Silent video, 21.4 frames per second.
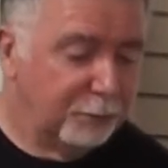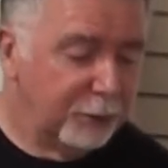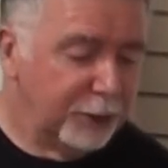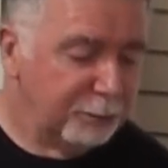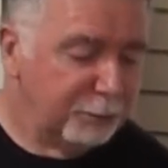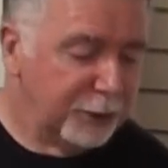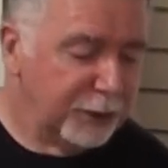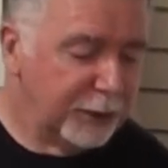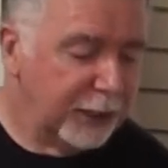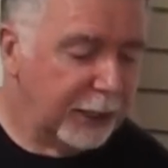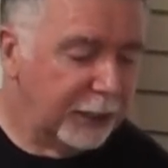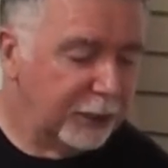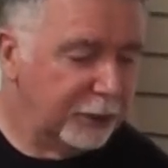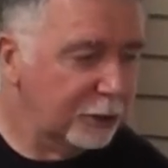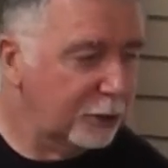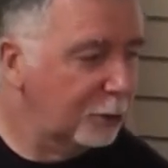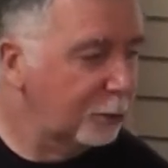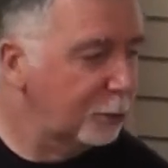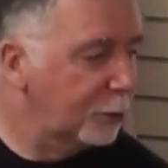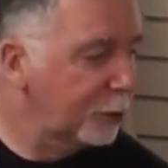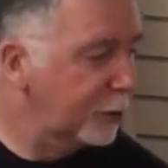my
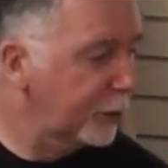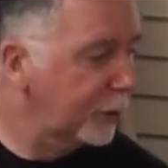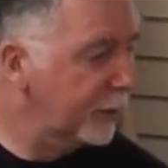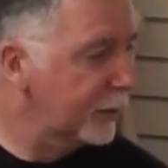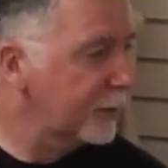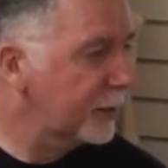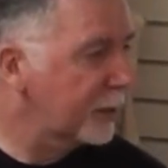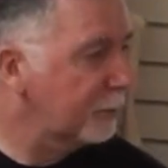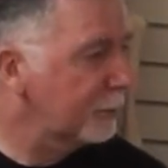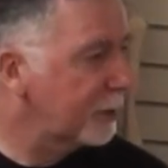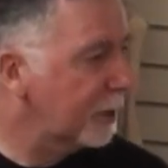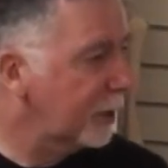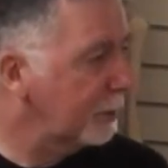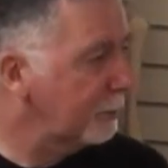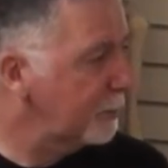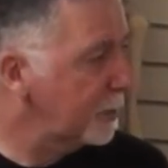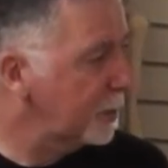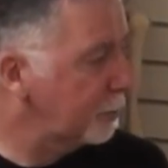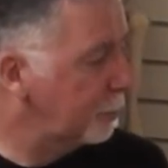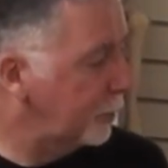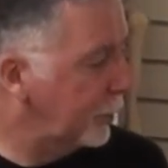botanical work and
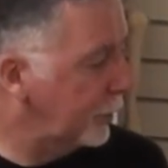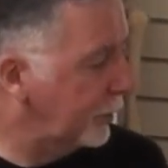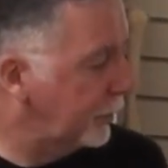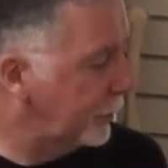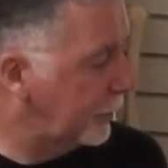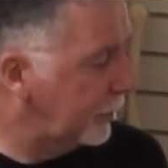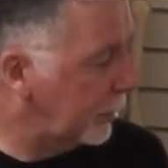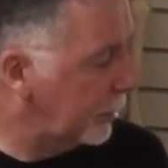sometimes with,